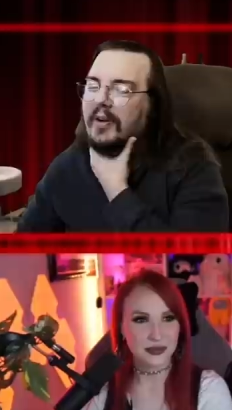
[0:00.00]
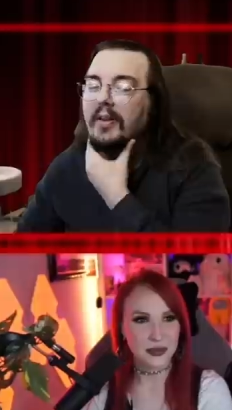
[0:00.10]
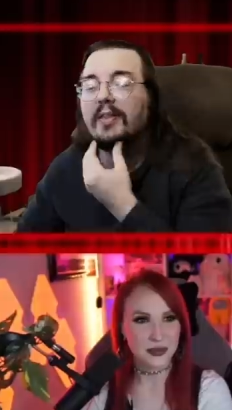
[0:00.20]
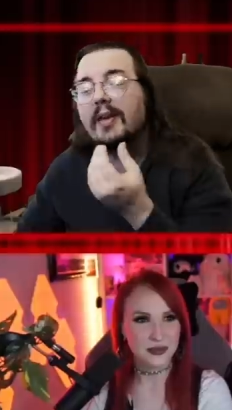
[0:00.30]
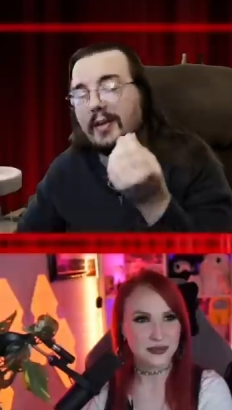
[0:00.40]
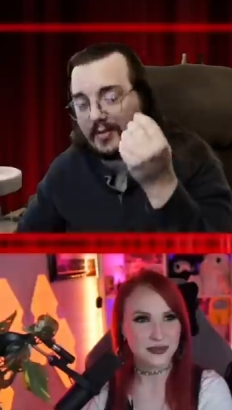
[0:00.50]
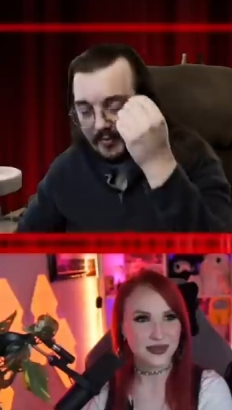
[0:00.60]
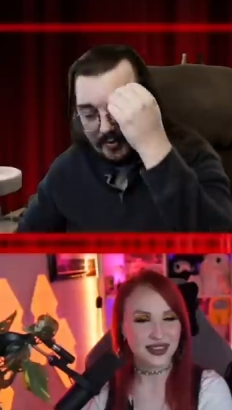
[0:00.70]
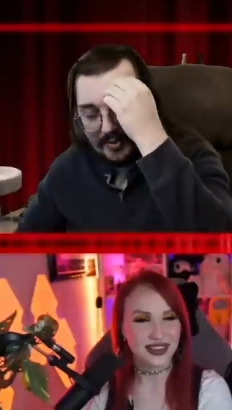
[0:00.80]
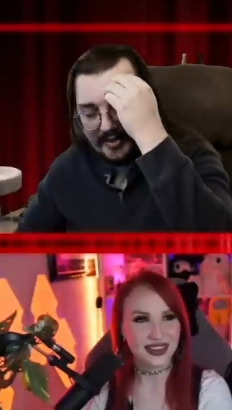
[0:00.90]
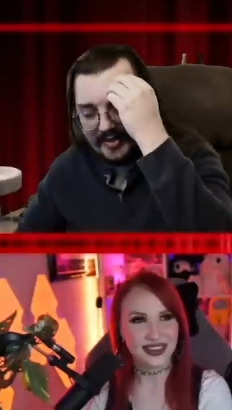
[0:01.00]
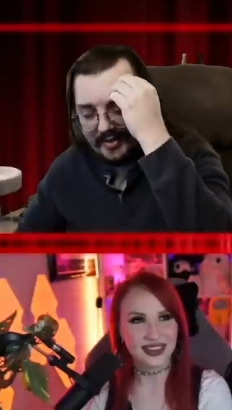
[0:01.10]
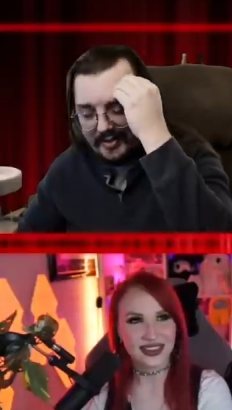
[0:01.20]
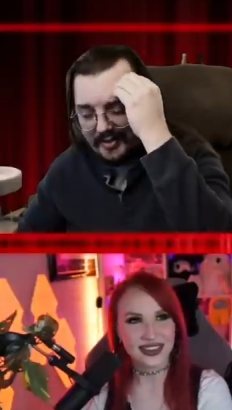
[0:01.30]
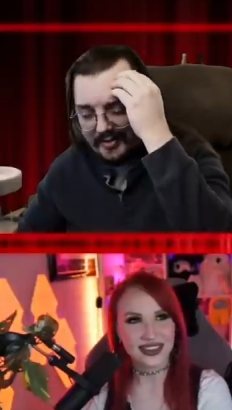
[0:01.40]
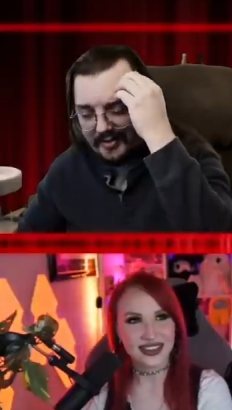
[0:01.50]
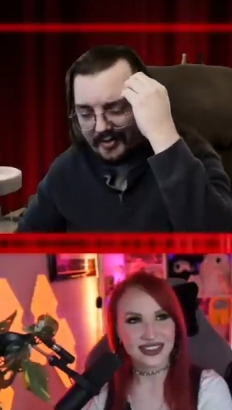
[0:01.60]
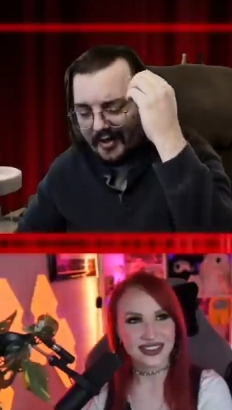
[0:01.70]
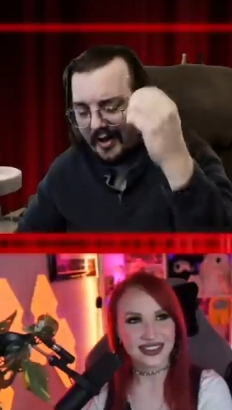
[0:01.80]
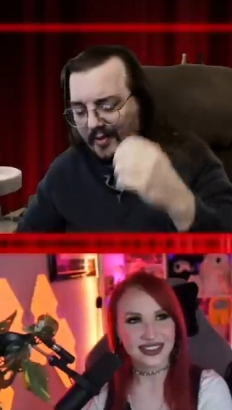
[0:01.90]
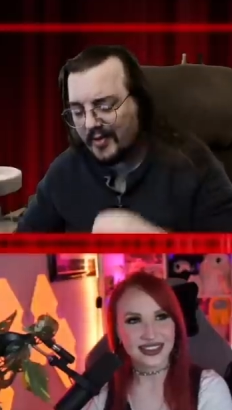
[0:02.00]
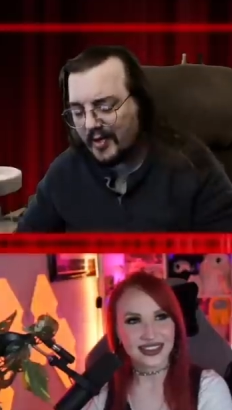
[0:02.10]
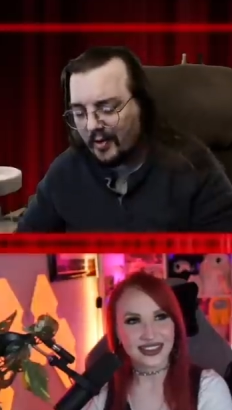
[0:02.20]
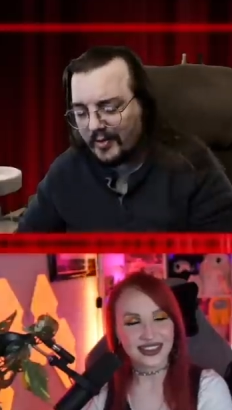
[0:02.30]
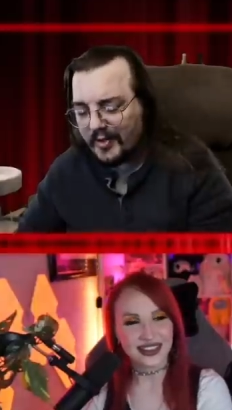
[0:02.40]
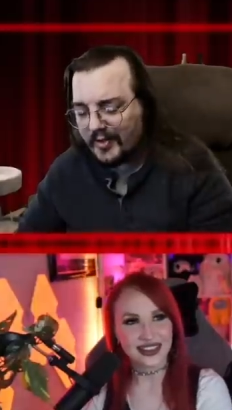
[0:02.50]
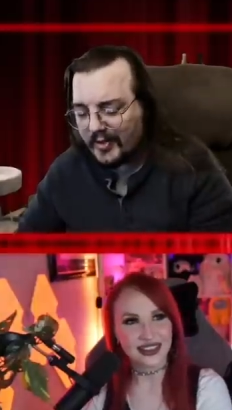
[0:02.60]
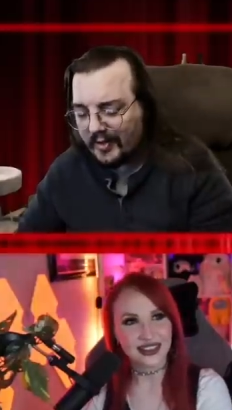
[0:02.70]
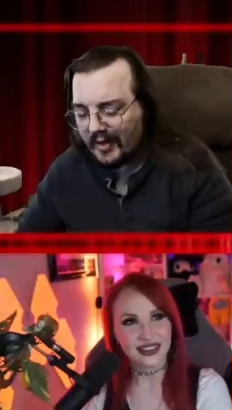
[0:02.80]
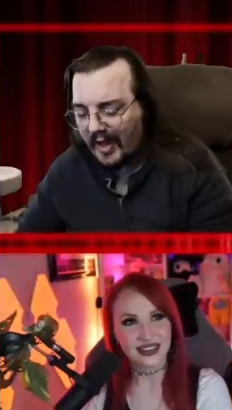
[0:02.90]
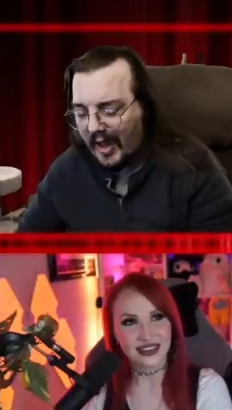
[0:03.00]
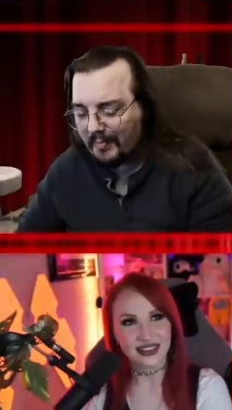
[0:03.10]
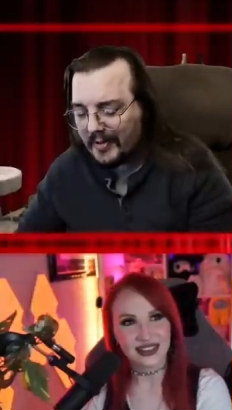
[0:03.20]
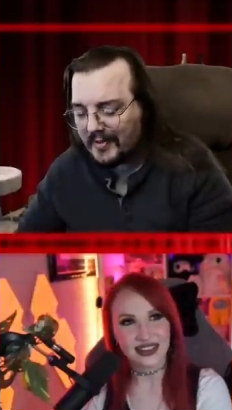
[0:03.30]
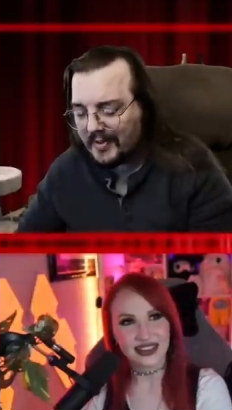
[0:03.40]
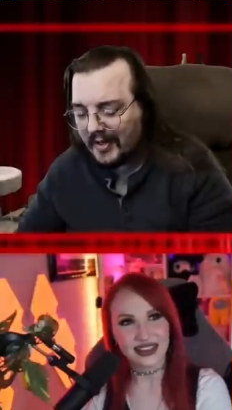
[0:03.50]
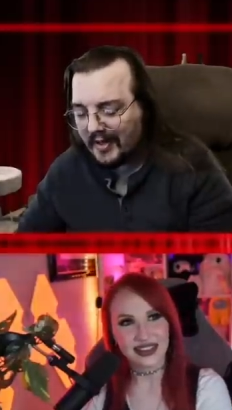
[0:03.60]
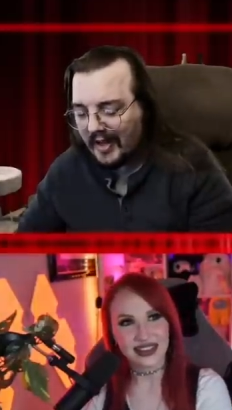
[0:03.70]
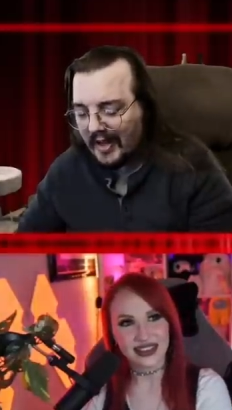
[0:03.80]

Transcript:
Speaker 1: of the things we tend to look at on the show is just shit that happens that